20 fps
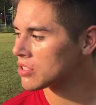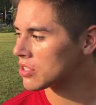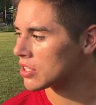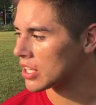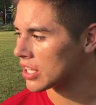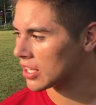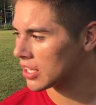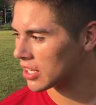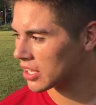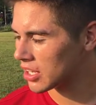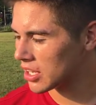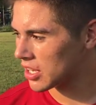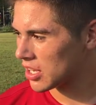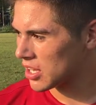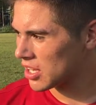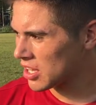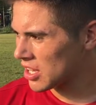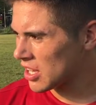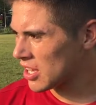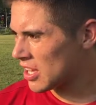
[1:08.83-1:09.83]
today,
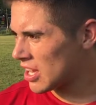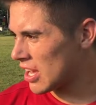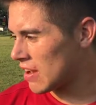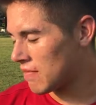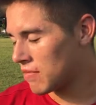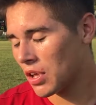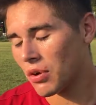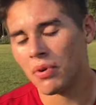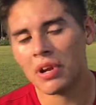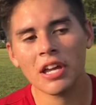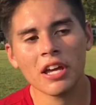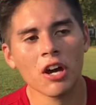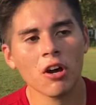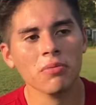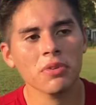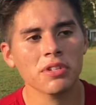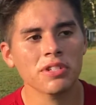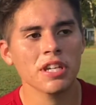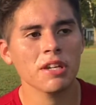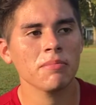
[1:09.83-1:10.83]
and they really
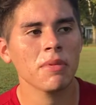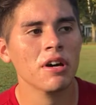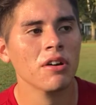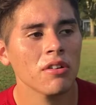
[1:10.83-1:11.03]
helped the team